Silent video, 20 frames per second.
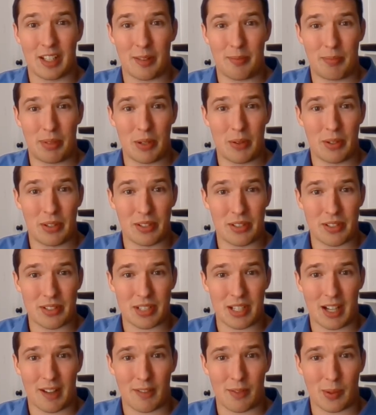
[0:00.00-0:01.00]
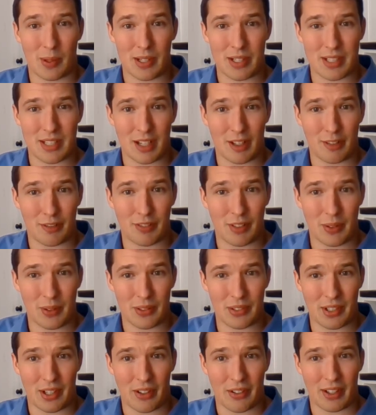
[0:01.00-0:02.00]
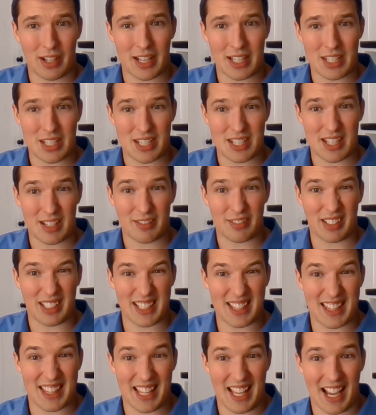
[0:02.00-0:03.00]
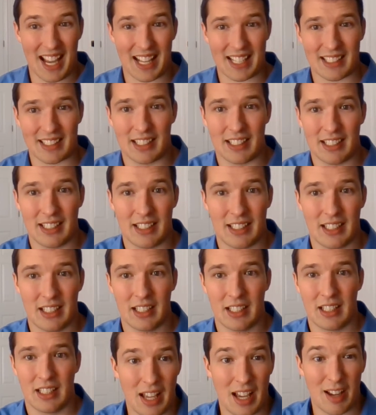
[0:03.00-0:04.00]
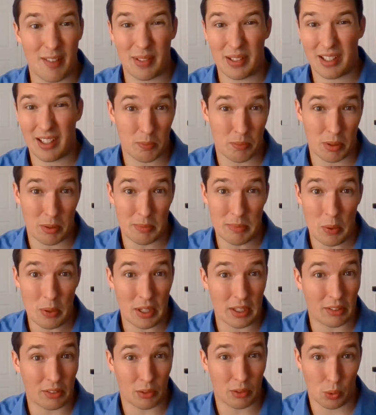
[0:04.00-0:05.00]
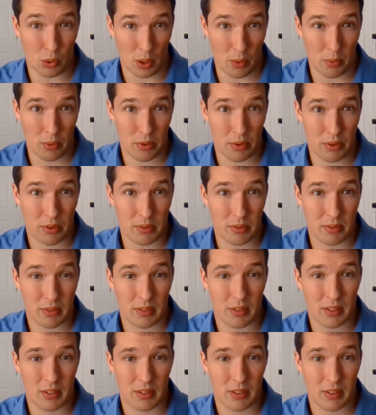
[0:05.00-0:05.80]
Computers, software, cell phones, and all kinds of stuff like that have been promoting growth.